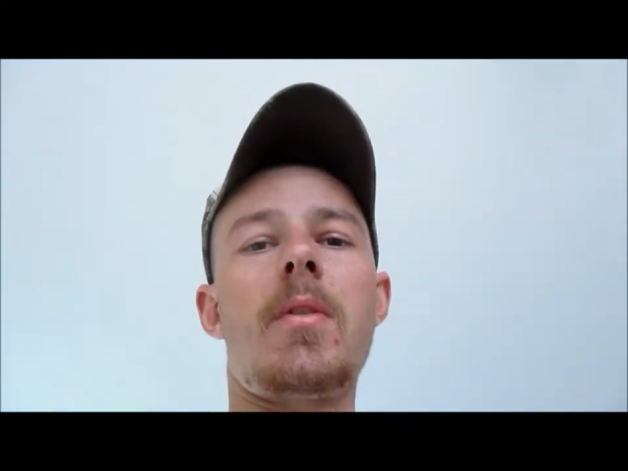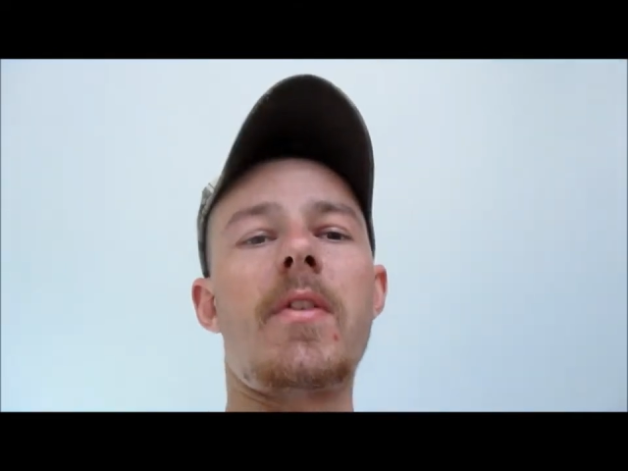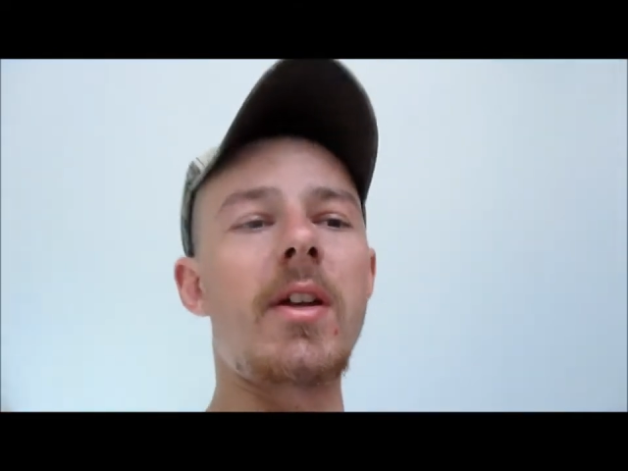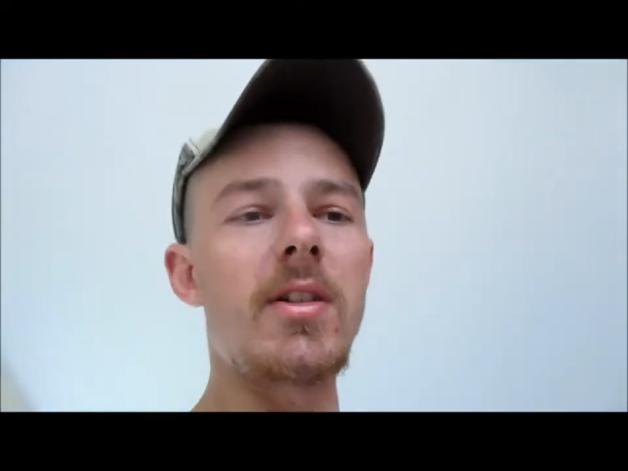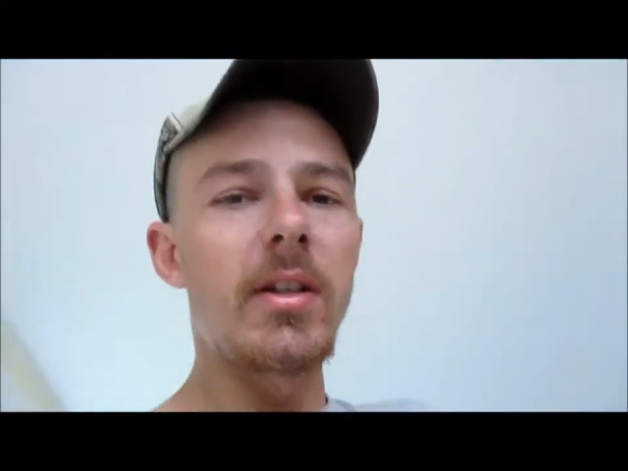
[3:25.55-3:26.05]
If
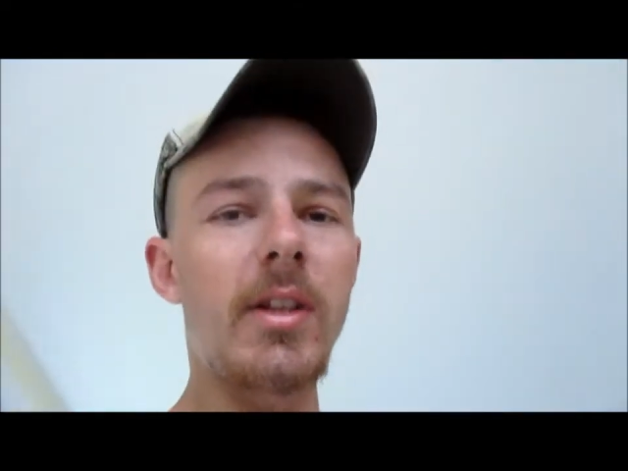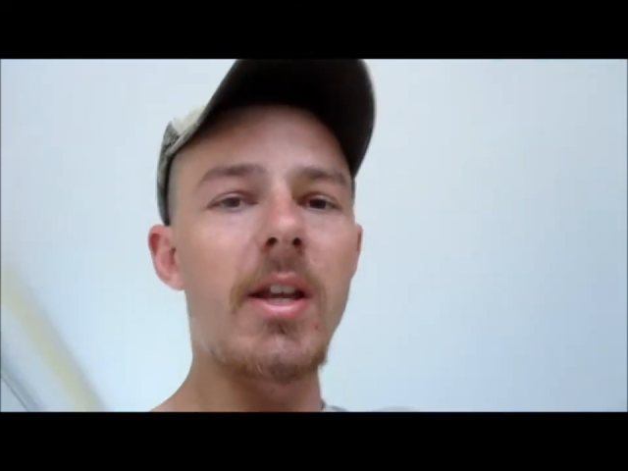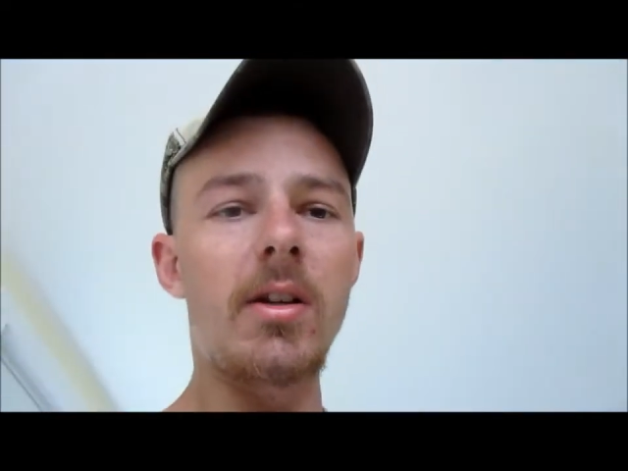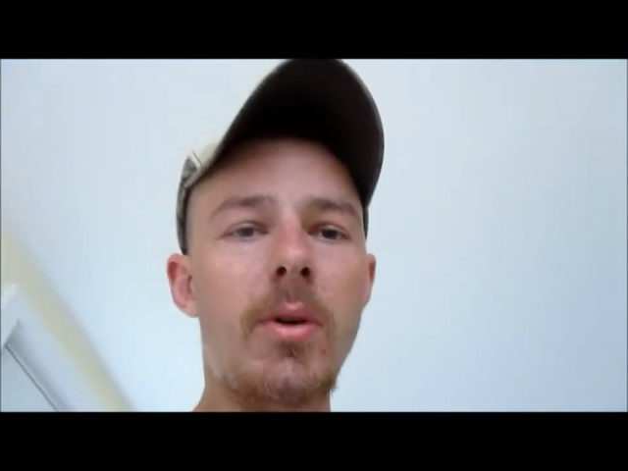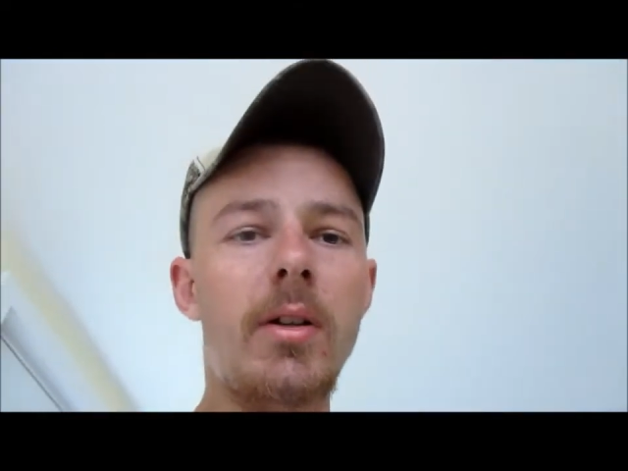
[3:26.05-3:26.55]
any of you guys like
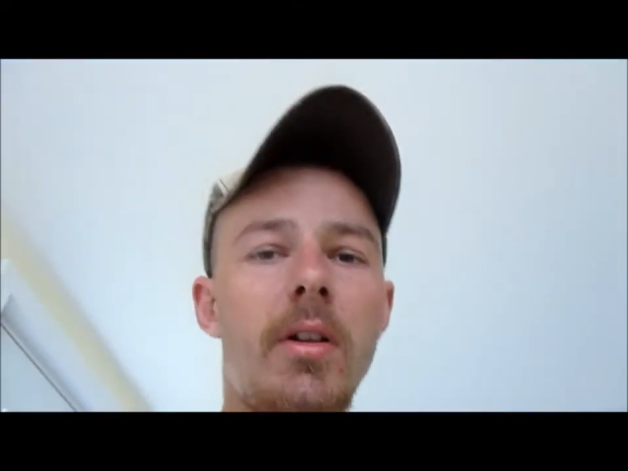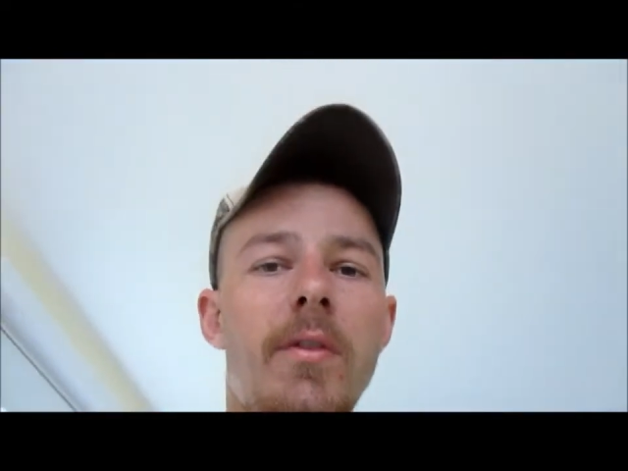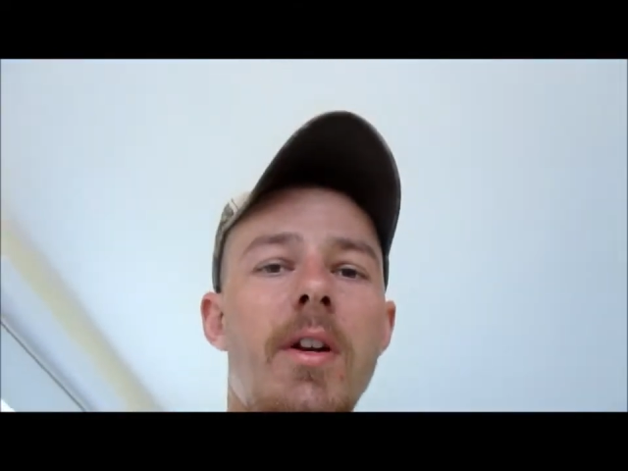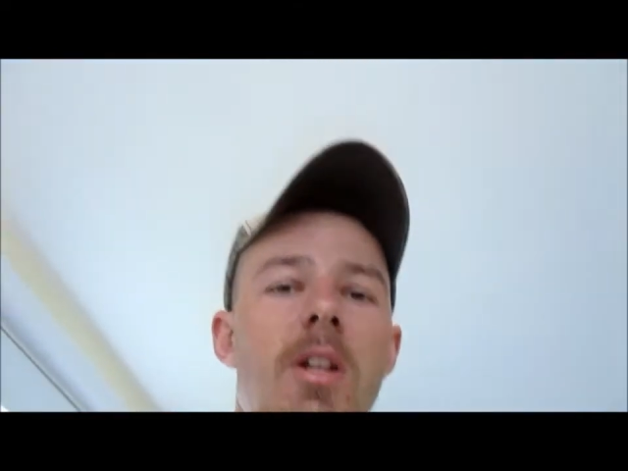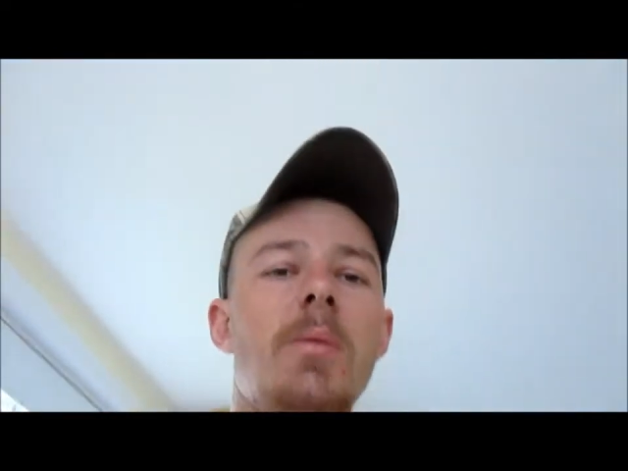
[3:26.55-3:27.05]
that quick little
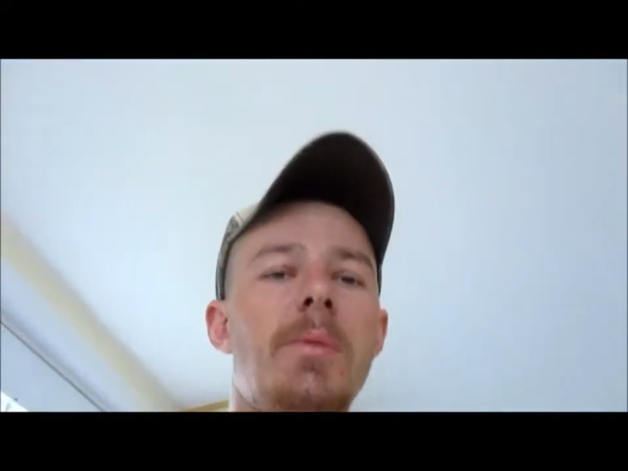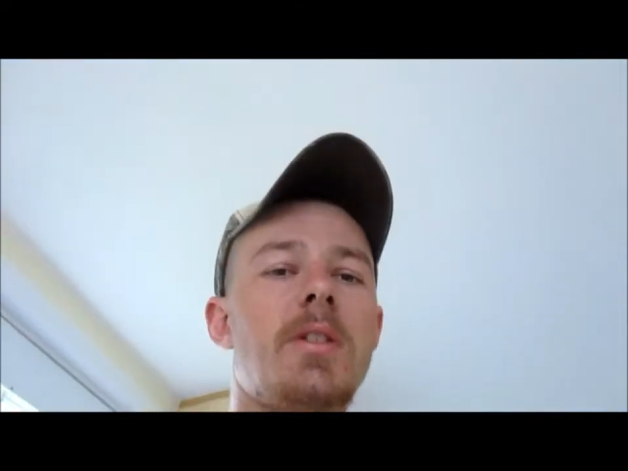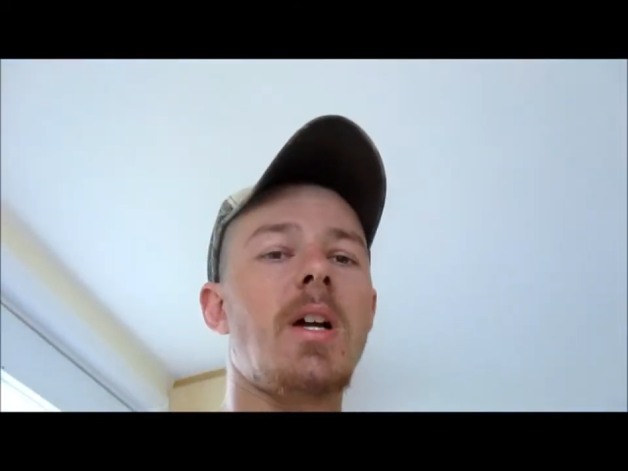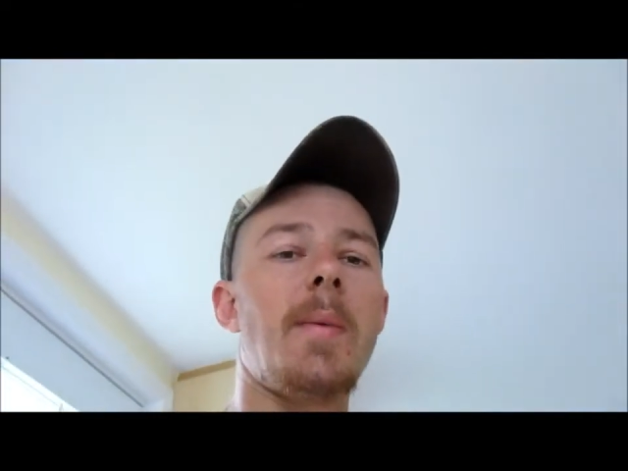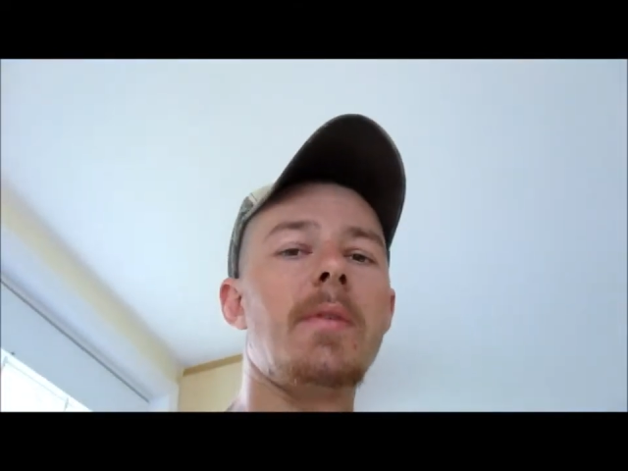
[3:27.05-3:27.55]
video, please
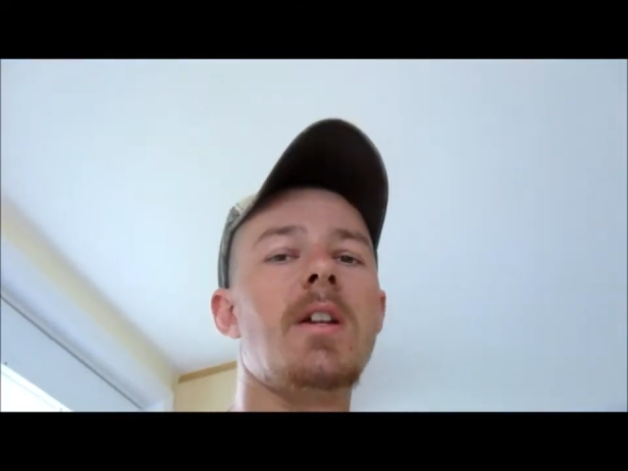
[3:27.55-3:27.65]
comment,